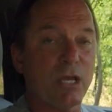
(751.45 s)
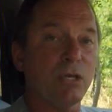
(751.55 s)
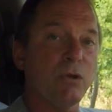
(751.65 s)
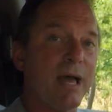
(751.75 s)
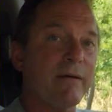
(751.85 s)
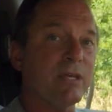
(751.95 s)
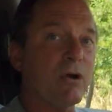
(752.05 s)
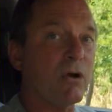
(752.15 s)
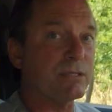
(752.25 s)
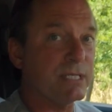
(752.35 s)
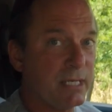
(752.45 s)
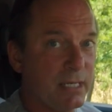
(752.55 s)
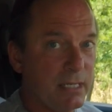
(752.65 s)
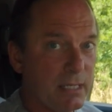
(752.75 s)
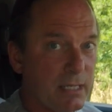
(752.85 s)
You have the
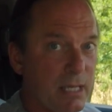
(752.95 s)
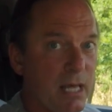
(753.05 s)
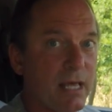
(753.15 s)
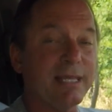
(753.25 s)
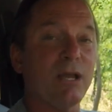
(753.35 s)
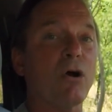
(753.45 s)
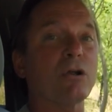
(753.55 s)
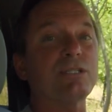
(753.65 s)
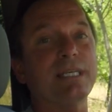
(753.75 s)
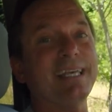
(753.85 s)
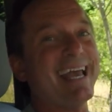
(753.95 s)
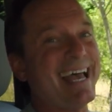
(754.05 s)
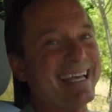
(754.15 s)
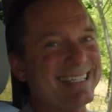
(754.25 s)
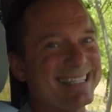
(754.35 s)
RT, the
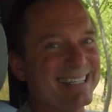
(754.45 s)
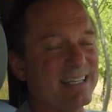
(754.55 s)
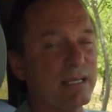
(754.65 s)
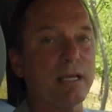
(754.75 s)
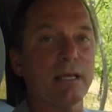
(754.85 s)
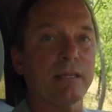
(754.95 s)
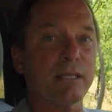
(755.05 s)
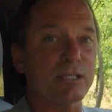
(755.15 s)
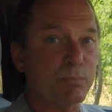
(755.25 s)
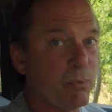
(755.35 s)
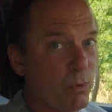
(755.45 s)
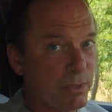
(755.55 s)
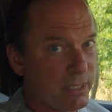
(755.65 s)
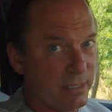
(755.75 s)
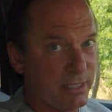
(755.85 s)
RTS, the
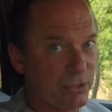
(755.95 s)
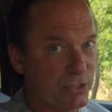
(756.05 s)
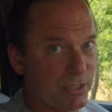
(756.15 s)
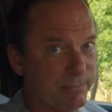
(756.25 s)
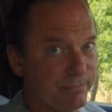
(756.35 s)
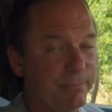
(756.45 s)
Sport Edition,